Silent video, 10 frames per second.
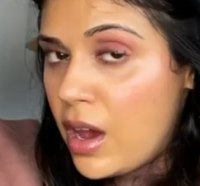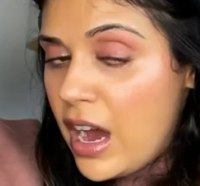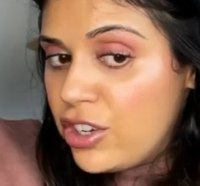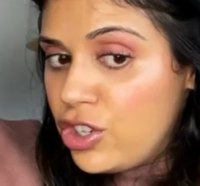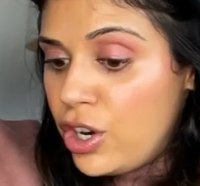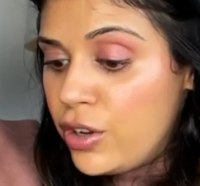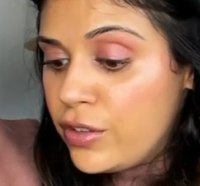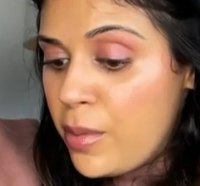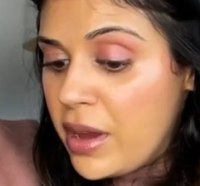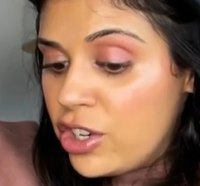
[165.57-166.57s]
I should
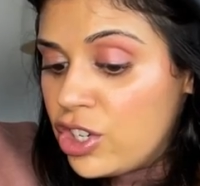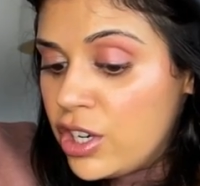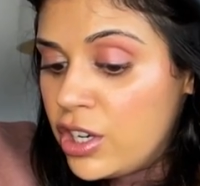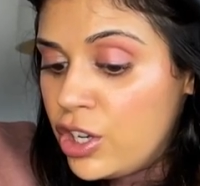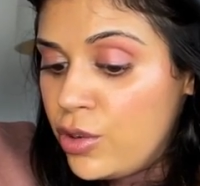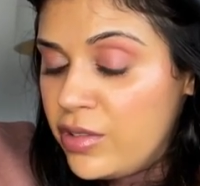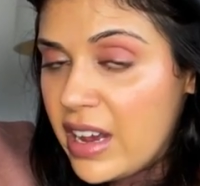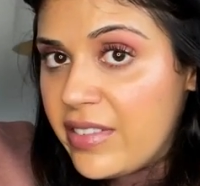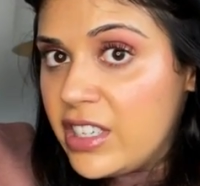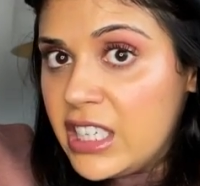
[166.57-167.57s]
also mention, you
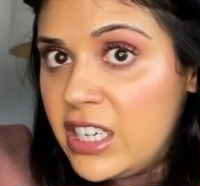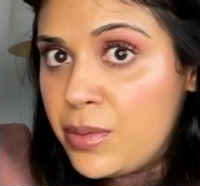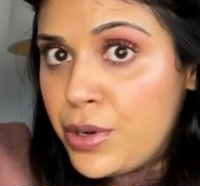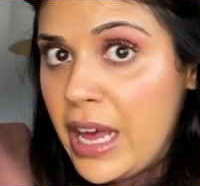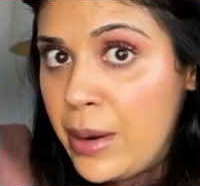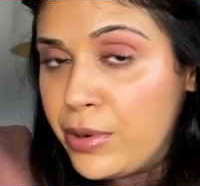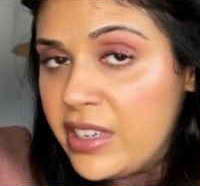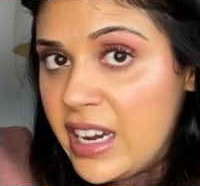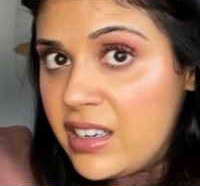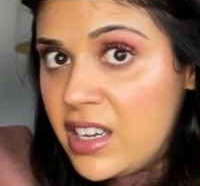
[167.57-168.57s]
definitely need to put heat
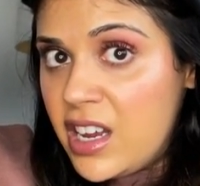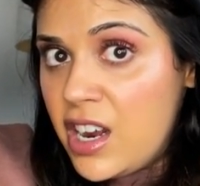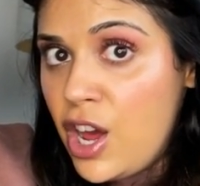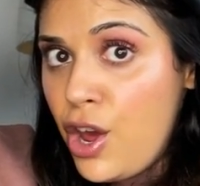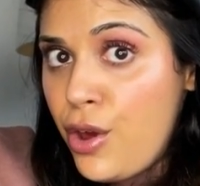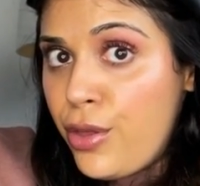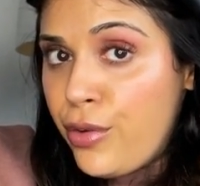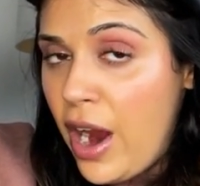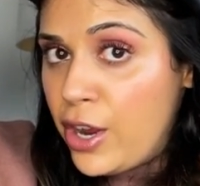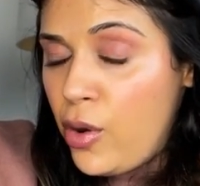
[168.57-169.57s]
protectant
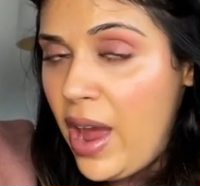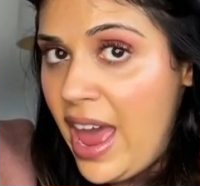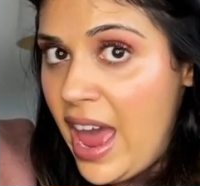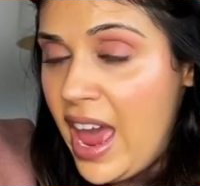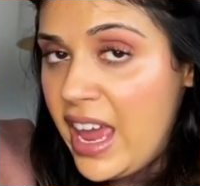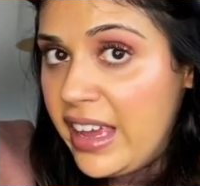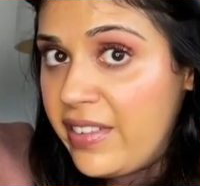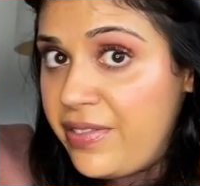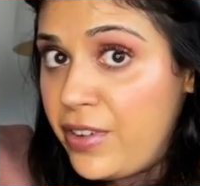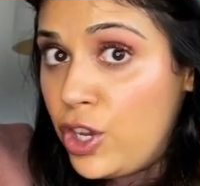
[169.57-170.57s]
throughout your hair.
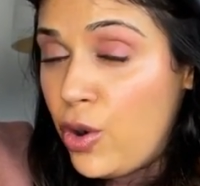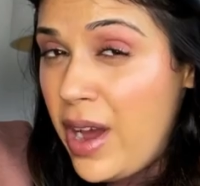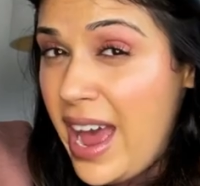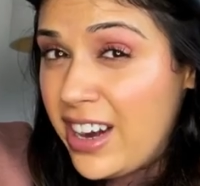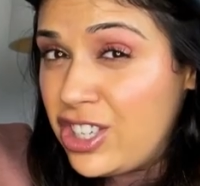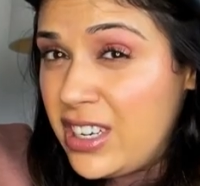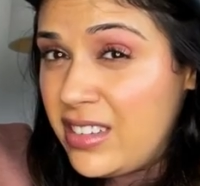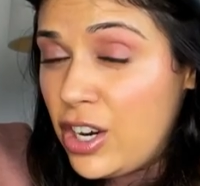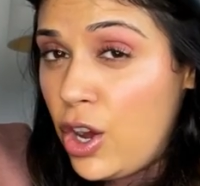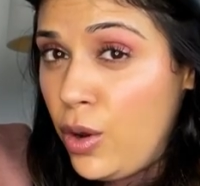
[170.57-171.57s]
If your hair actually
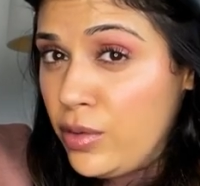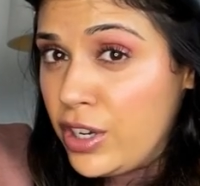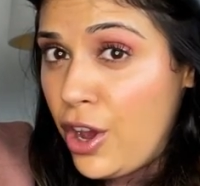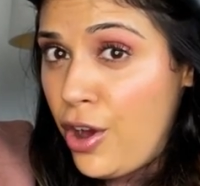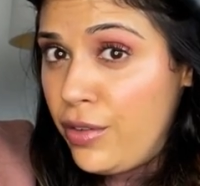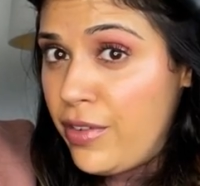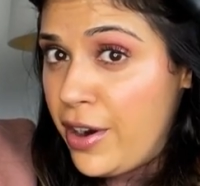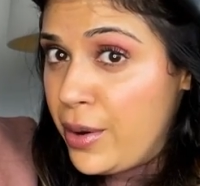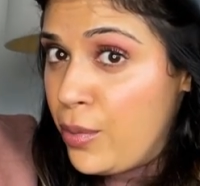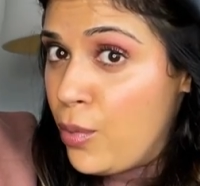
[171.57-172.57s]
doesn't hold a curl
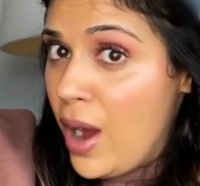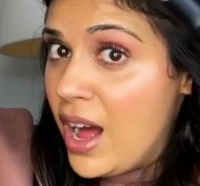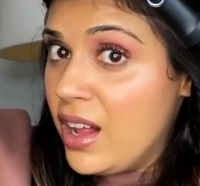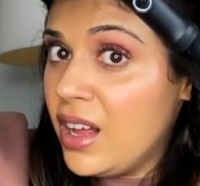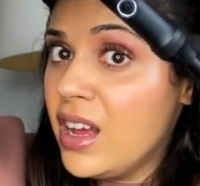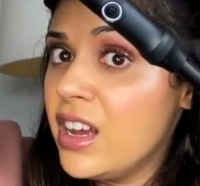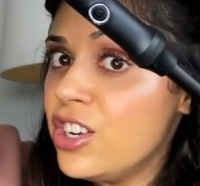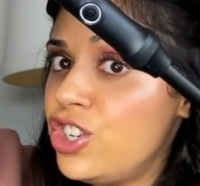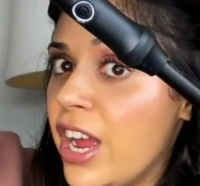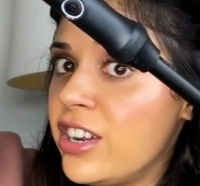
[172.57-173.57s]
very well,
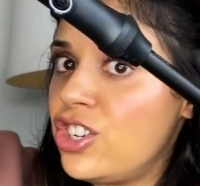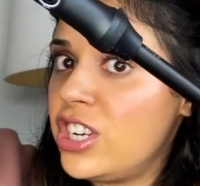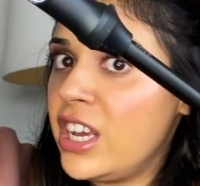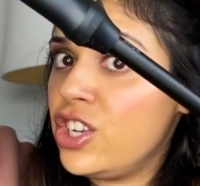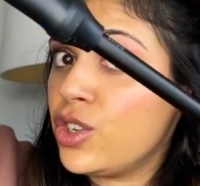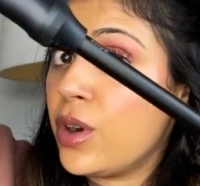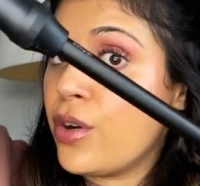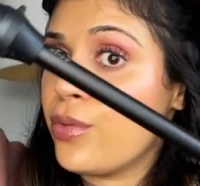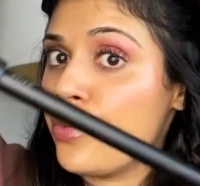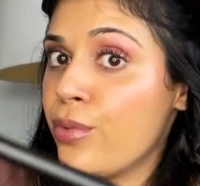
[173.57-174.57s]
GHD do
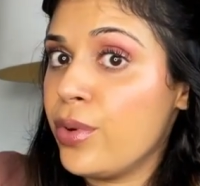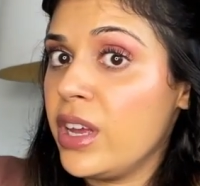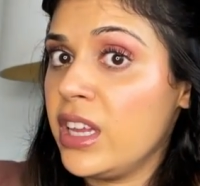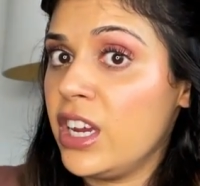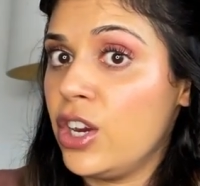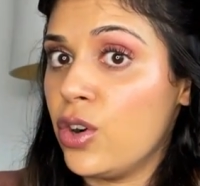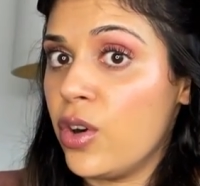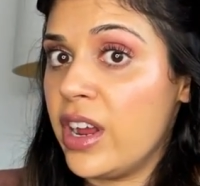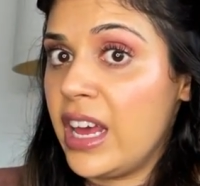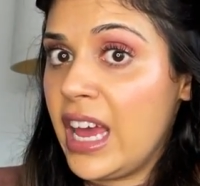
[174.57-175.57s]
a really
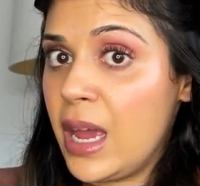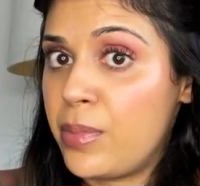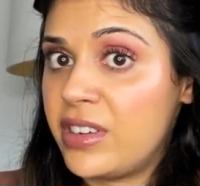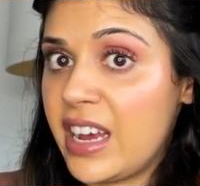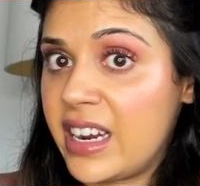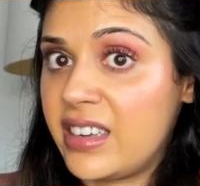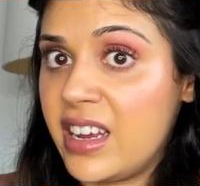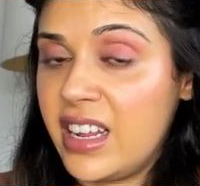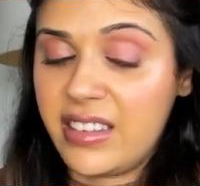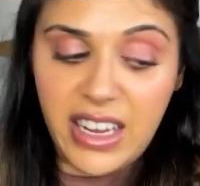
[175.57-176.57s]
good heat
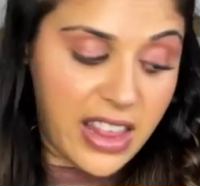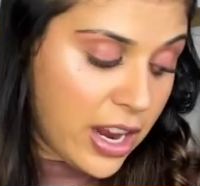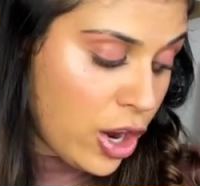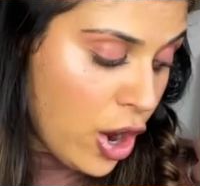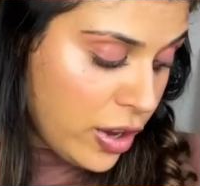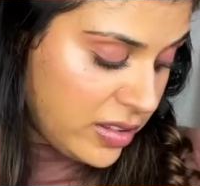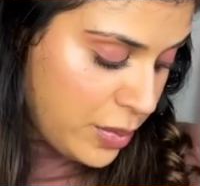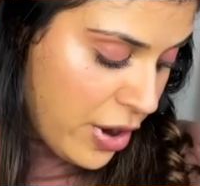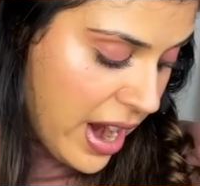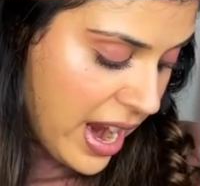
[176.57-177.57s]
protectant. It's like their curl
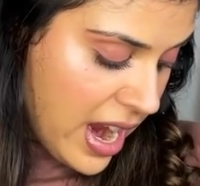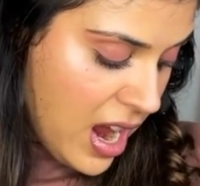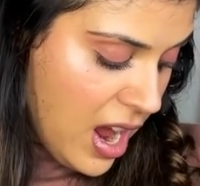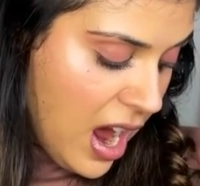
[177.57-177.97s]
spray.